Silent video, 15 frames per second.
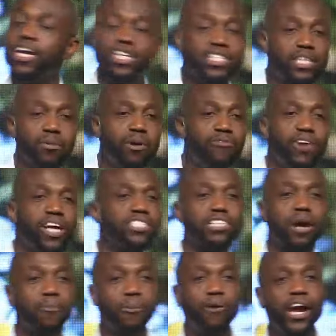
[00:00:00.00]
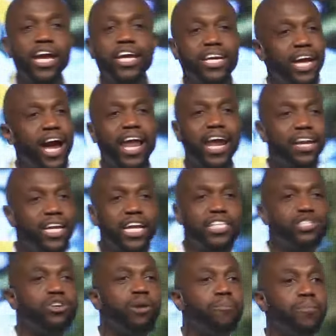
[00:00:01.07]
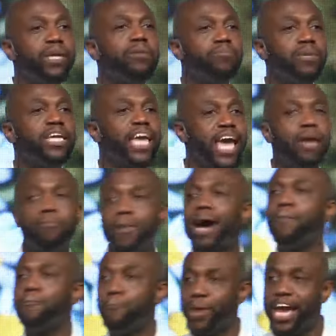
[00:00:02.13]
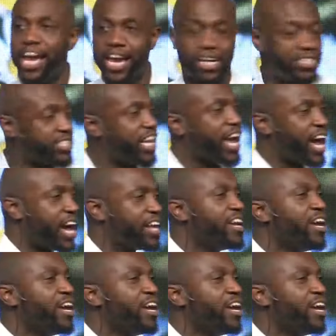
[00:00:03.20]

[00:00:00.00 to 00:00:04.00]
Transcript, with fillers: Some of us are praying, God, I need you to meet me at my bedside.